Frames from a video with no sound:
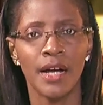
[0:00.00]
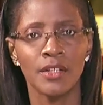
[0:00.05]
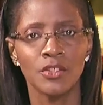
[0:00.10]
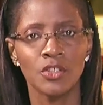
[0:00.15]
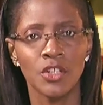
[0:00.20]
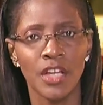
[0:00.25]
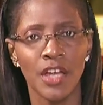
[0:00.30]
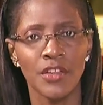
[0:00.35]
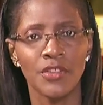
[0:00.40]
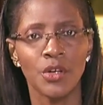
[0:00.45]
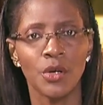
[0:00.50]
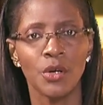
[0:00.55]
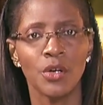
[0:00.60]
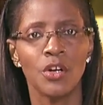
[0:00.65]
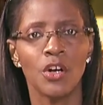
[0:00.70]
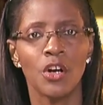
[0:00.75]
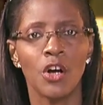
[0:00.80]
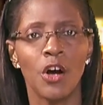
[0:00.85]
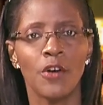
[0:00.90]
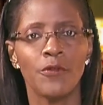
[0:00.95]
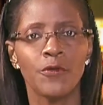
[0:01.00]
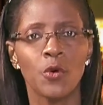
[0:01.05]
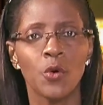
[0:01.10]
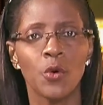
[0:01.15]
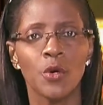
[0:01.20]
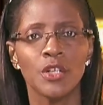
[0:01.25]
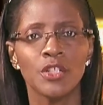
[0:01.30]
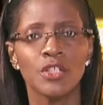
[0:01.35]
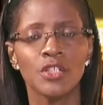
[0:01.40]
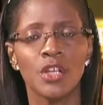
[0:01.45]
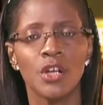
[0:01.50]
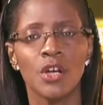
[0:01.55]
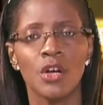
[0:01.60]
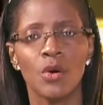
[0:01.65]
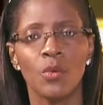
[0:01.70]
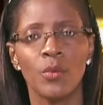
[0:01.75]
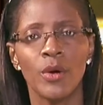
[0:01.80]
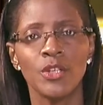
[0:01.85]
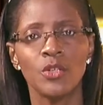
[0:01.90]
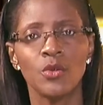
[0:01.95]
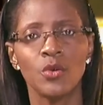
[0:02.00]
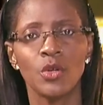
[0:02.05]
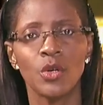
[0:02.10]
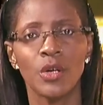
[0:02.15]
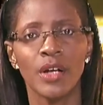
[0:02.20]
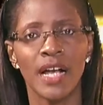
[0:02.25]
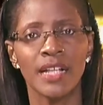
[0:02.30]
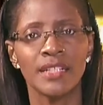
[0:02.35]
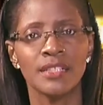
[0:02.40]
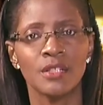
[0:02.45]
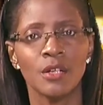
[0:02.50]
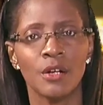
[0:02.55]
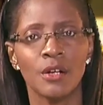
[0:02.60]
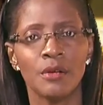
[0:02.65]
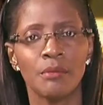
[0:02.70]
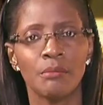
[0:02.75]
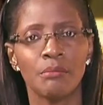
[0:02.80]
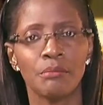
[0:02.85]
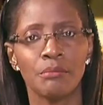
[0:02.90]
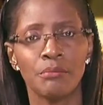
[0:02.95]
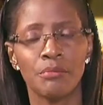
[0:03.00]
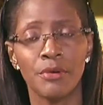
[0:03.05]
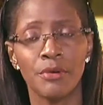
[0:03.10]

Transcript: Together, of course, when you look at certain